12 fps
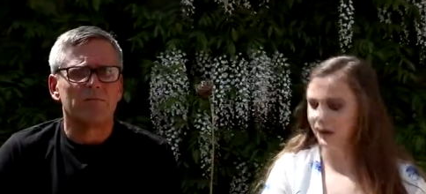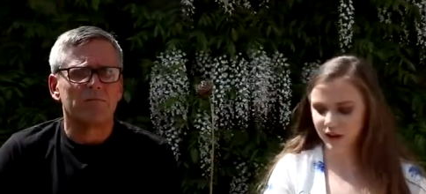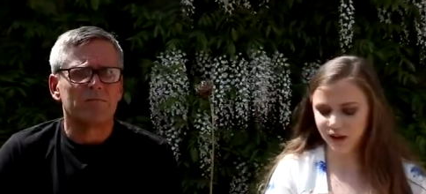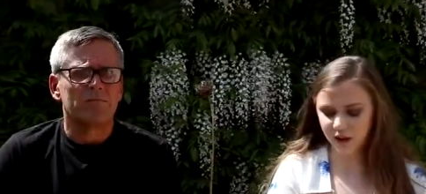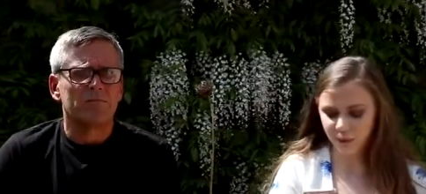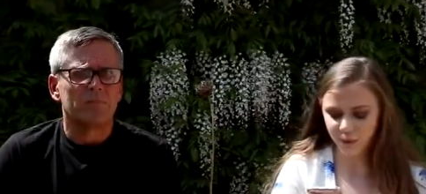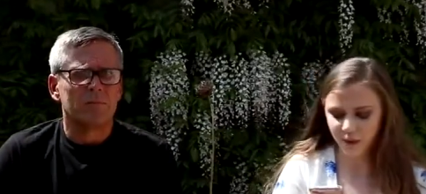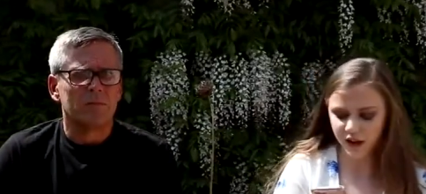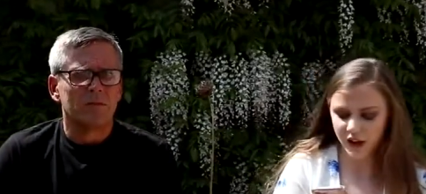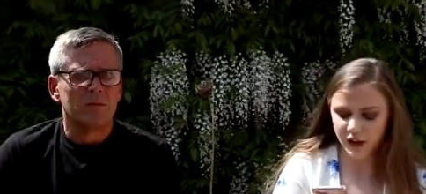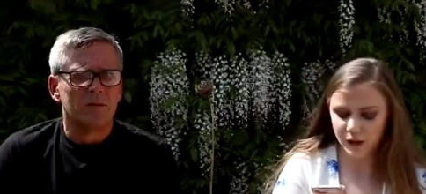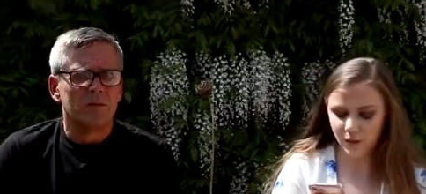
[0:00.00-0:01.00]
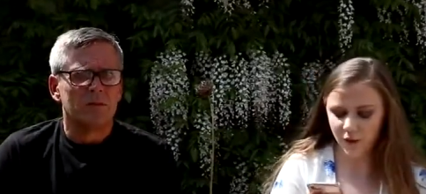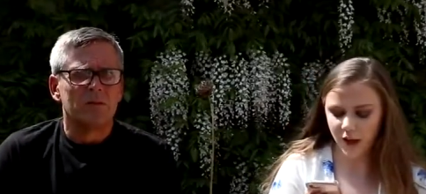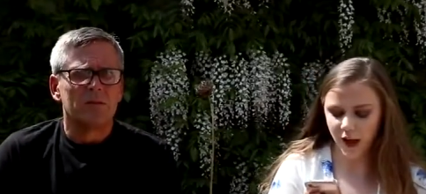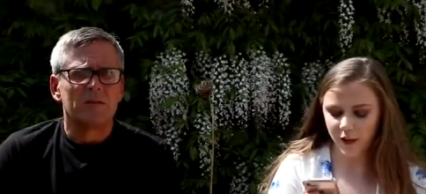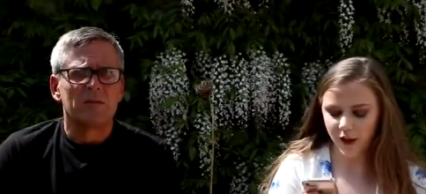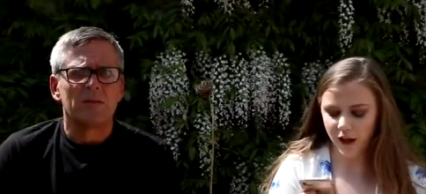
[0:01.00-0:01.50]
Speaker 1: don't know. Something
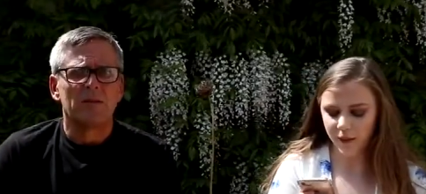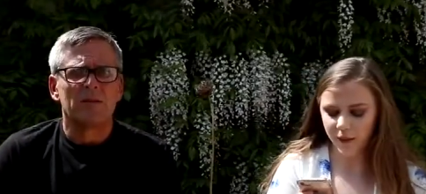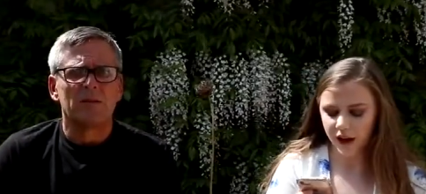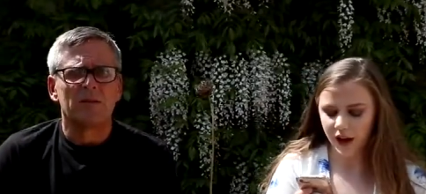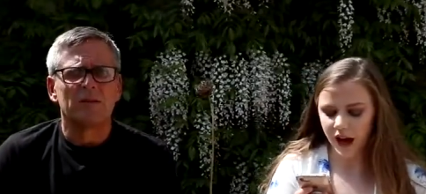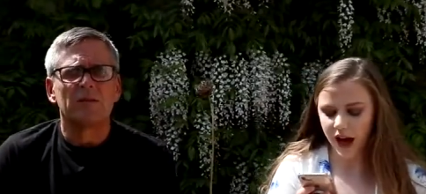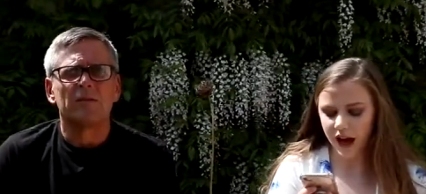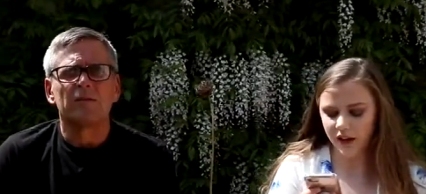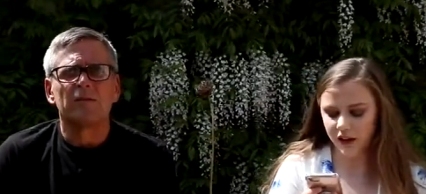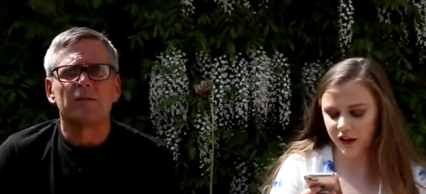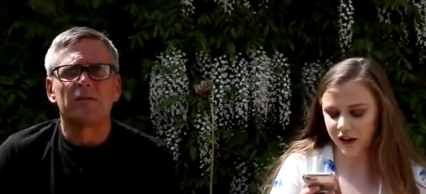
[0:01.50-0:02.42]
like that. Yeah. And